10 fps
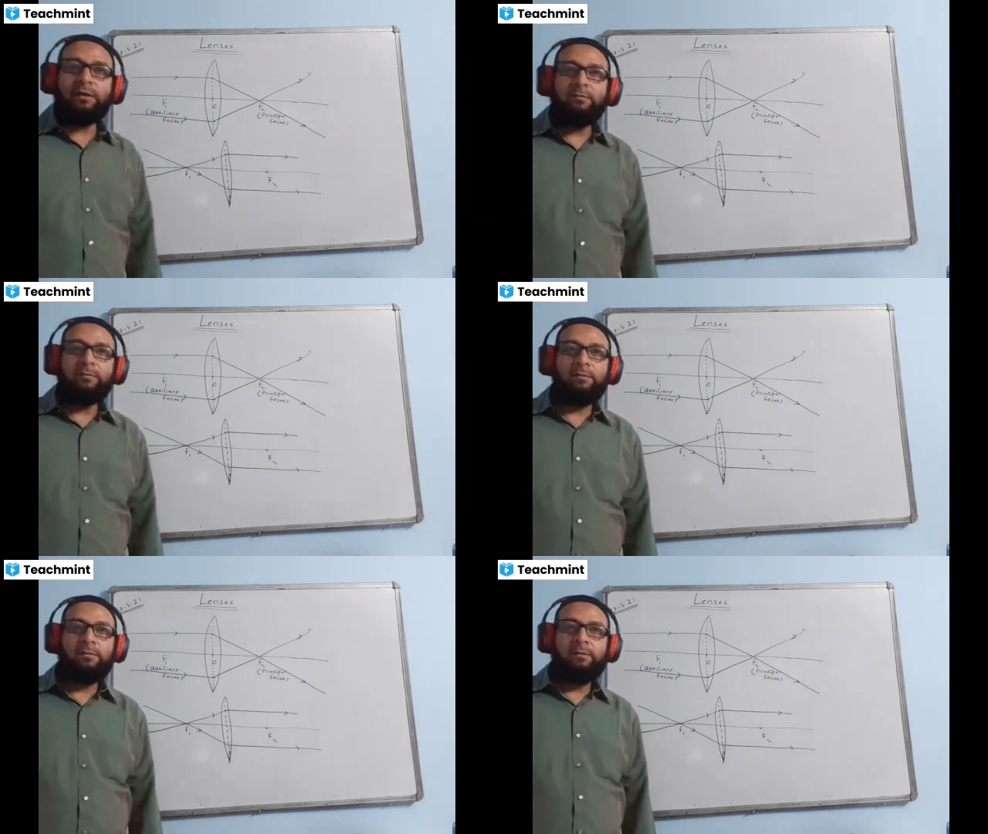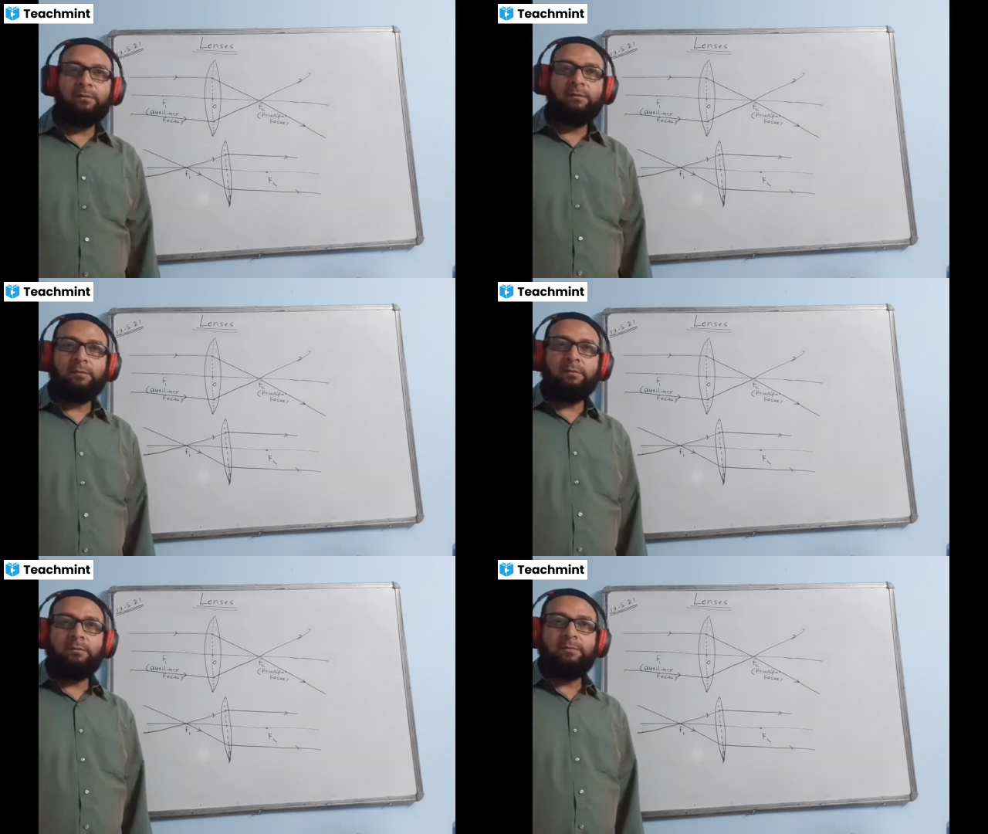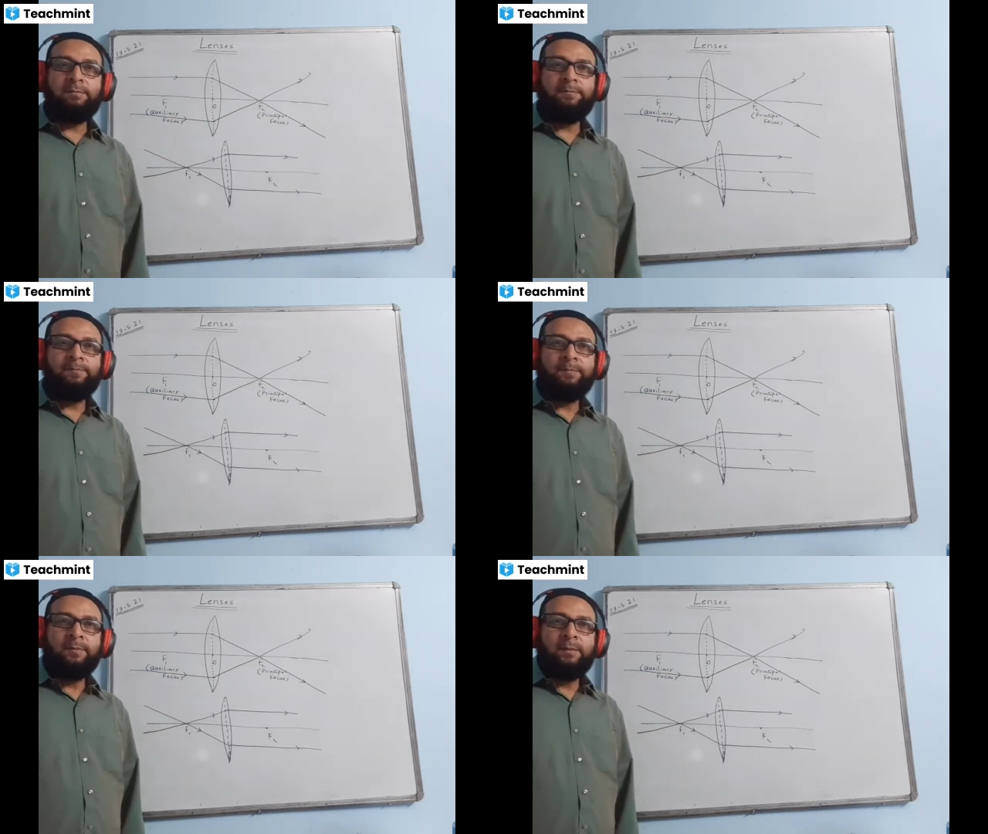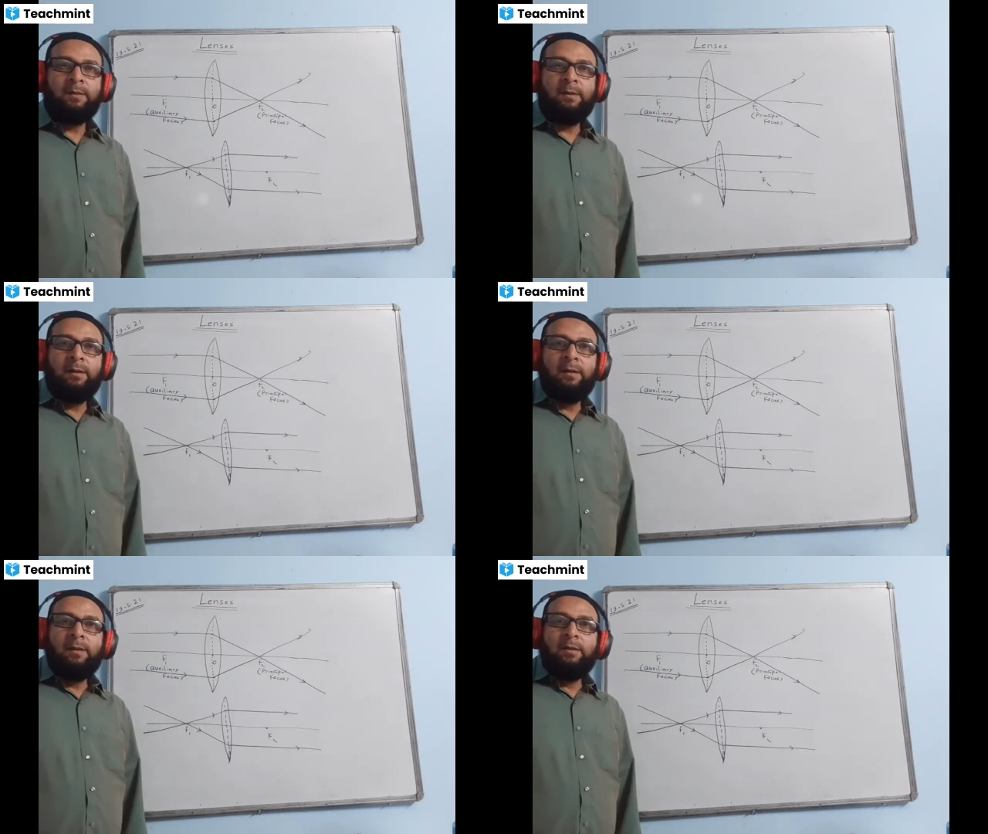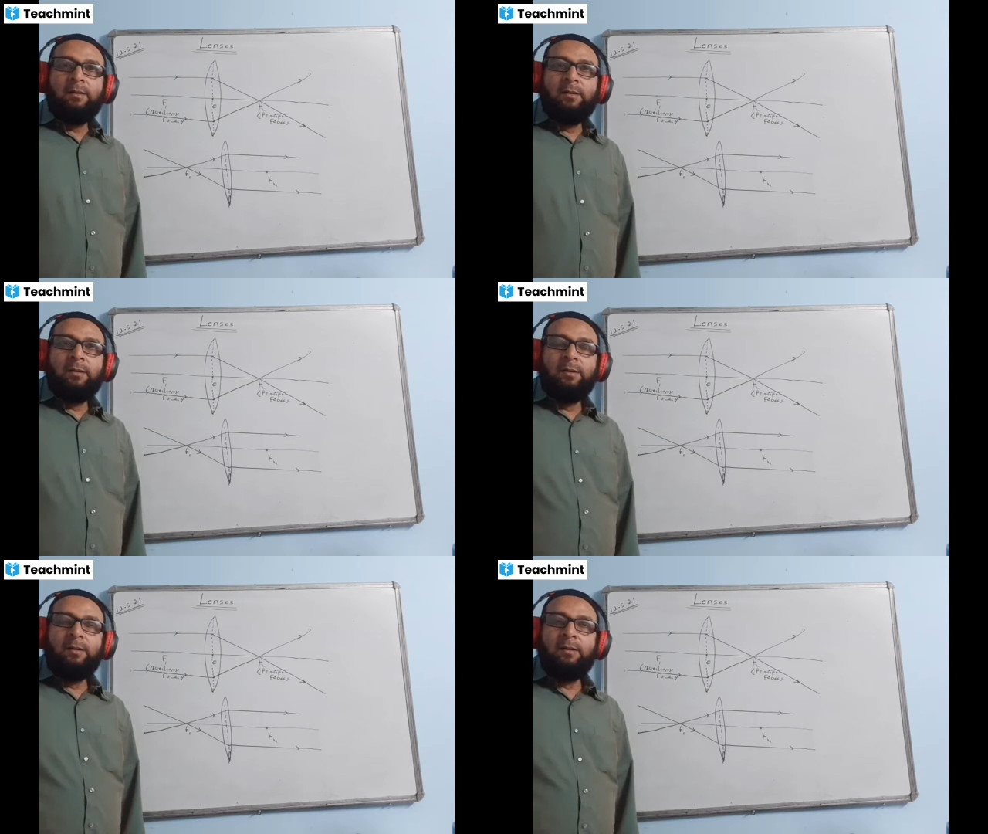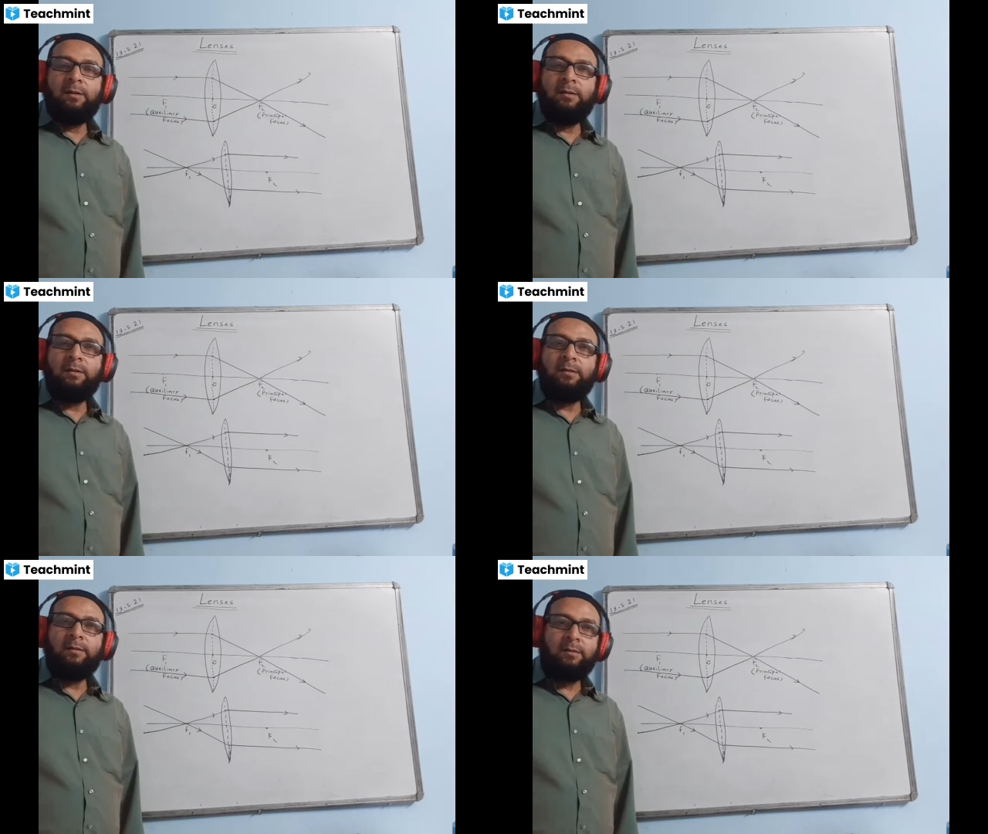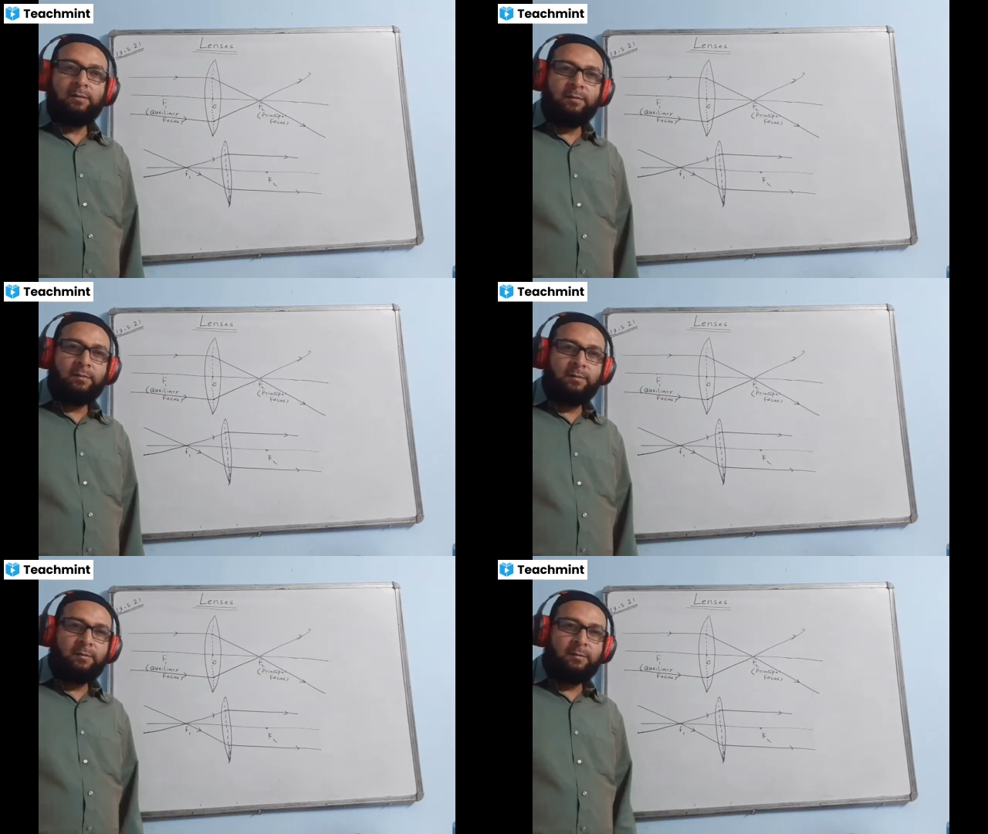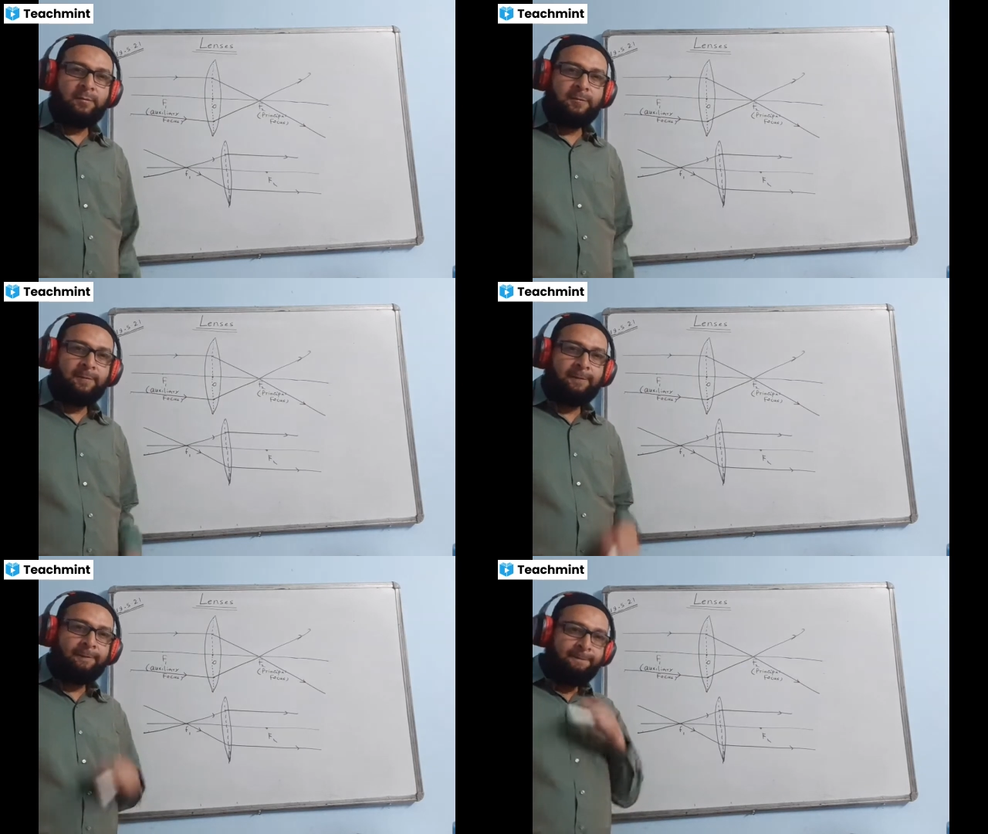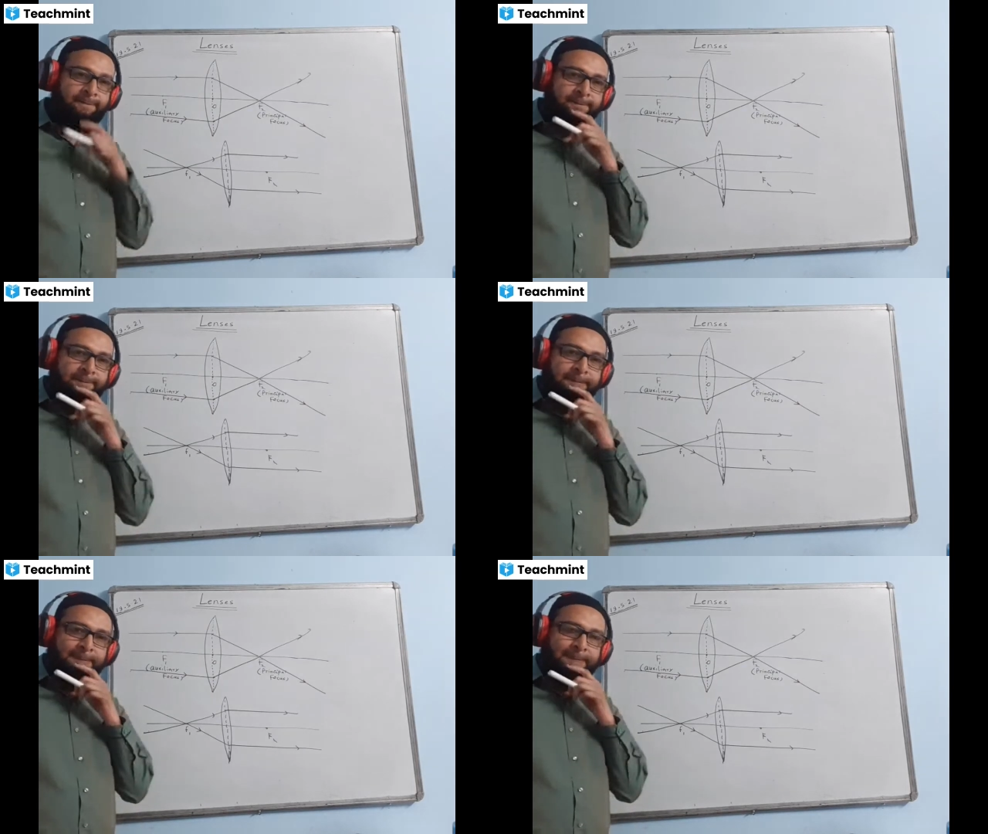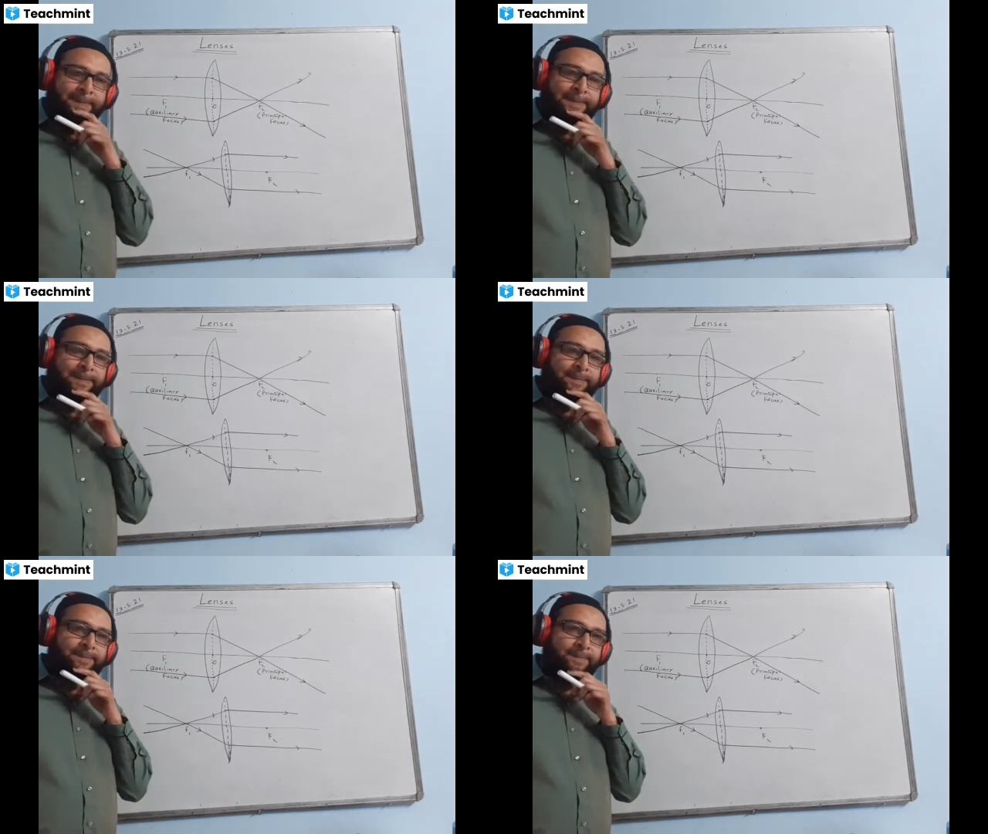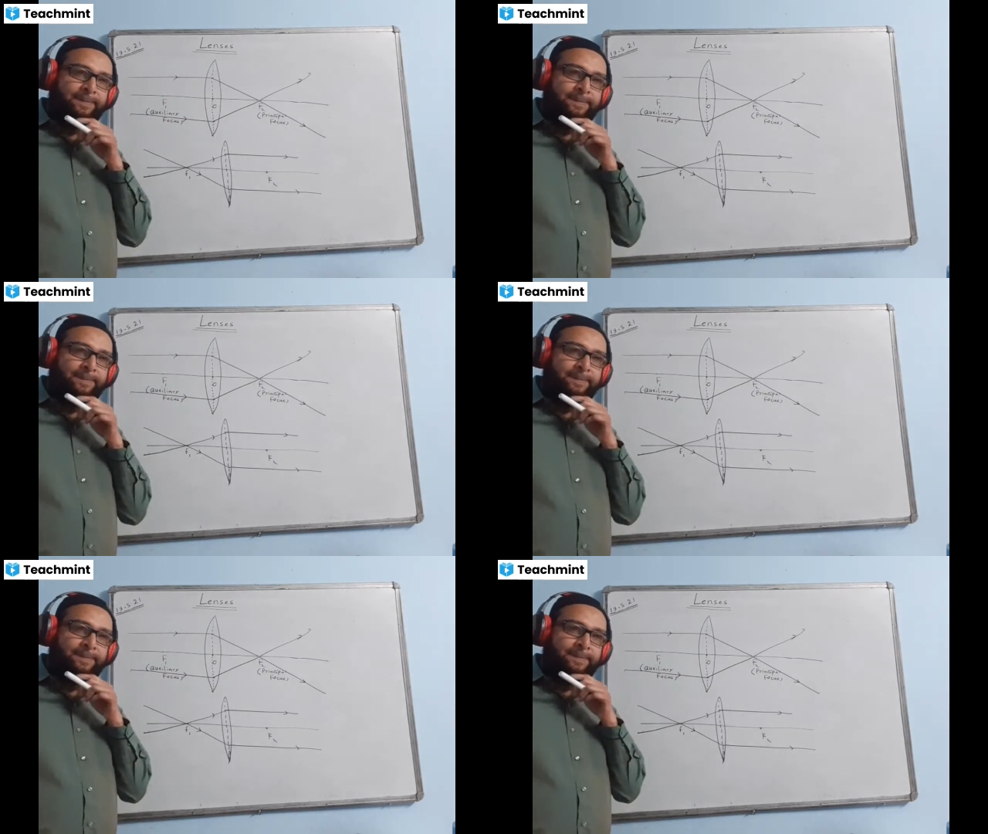(silence)